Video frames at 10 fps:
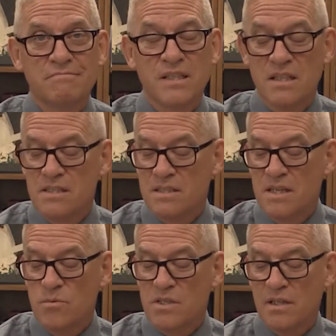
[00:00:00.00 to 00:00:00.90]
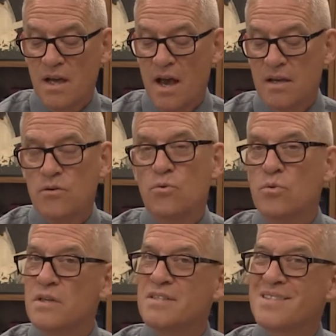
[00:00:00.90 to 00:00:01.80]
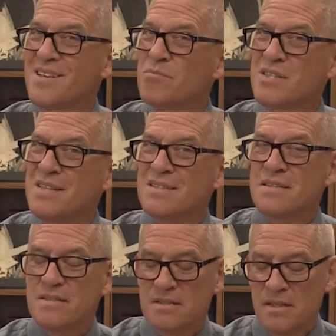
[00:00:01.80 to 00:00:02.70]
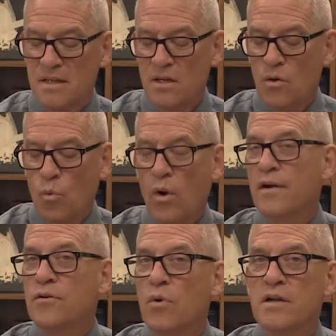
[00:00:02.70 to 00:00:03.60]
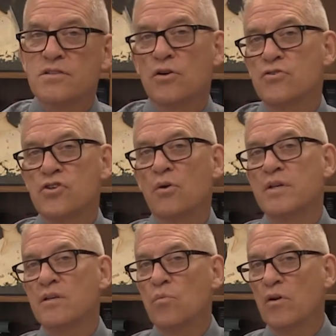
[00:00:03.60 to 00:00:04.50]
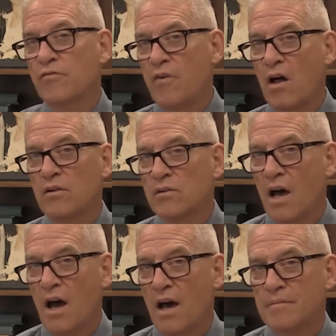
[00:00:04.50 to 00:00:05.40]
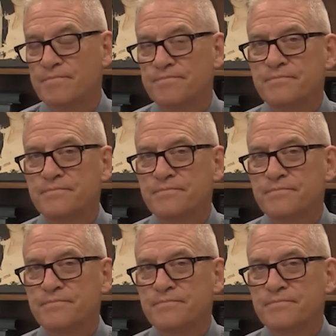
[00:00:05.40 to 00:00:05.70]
because he was a guy who, in some senses, wanted to run his own show. He didn't want to follow God.